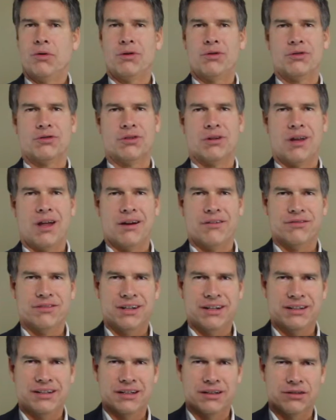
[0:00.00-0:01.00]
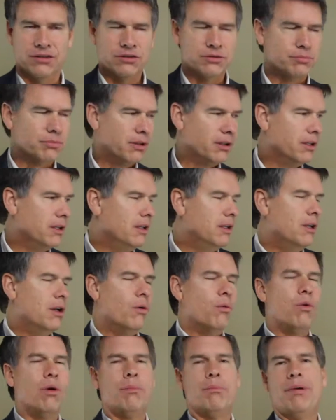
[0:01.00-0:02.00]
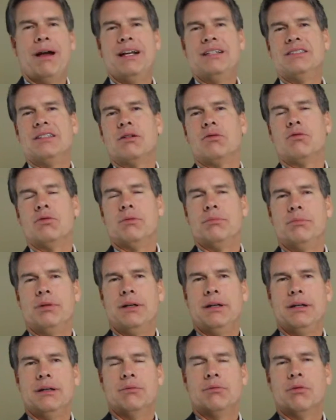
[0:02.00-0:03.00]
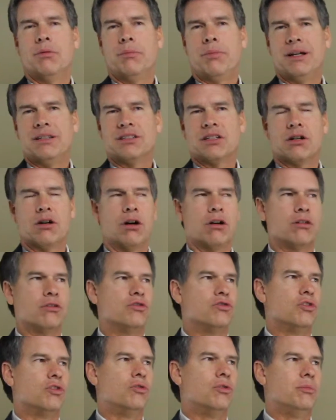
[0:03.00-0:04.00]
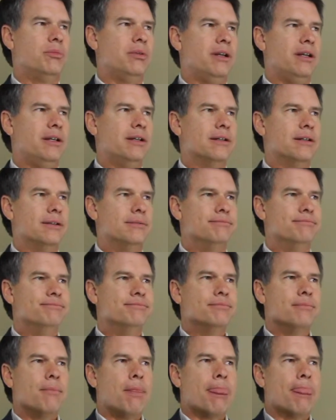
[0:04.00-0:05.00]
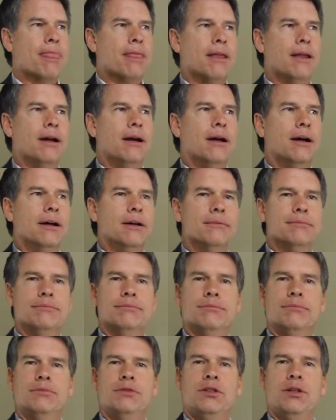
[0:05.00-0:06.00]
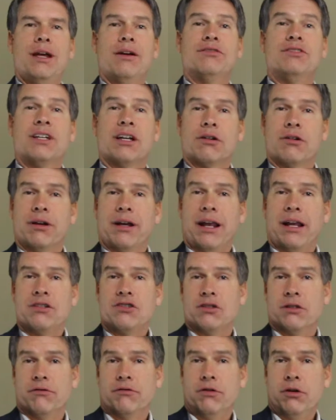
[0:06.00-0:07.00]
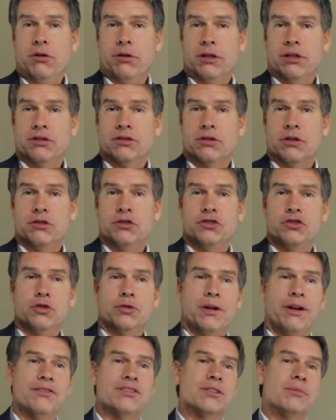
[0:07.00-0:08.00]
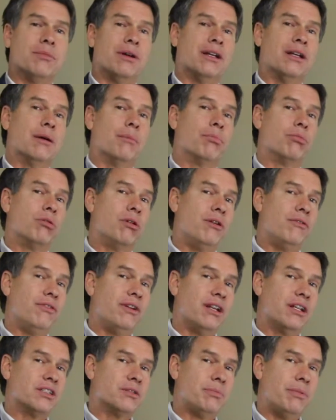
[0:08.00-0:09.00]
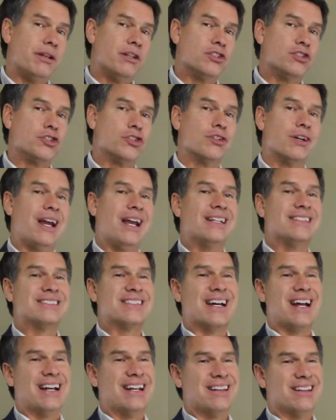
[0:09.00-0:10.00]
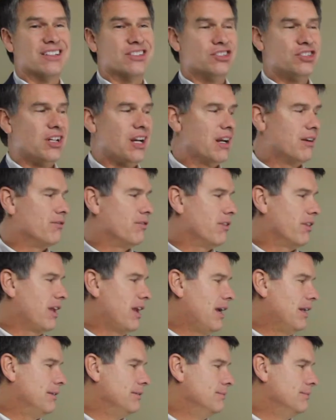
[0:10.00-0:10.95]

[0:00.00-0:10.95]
go into a lot of details, but one basic hard control would be, do you have segregation of duties so that you don't have somebody approving expenditure and signing the check for that?